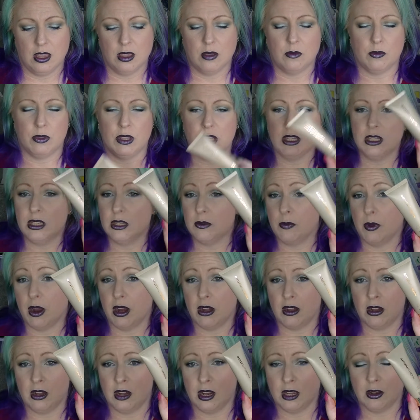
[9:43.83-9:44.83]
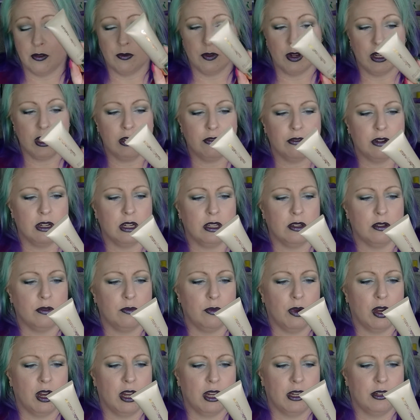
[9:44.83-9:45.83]
But this is apparently like a really, really good
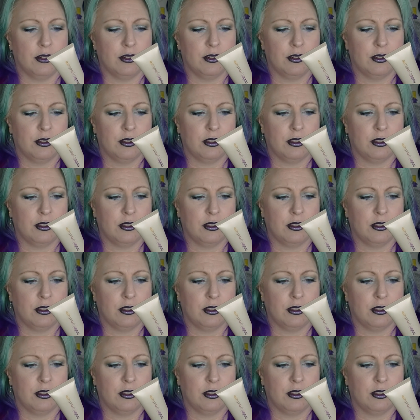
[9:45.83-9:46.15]
brand.